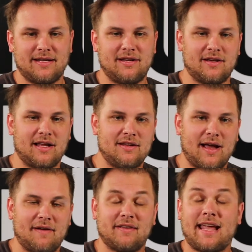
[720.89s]
and you
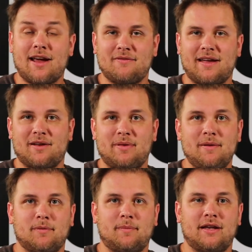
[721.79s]
have the caravan of
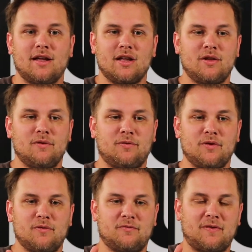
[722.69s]
people, but
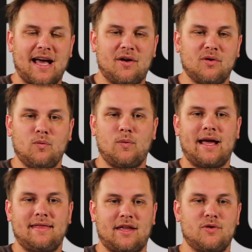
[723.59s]
you've found a
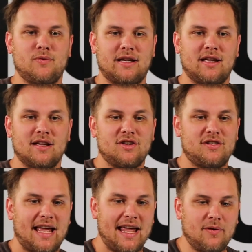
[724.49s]
way that you can
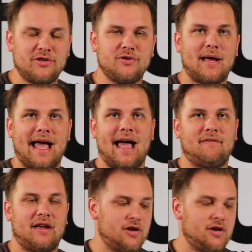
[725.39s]
take what you have and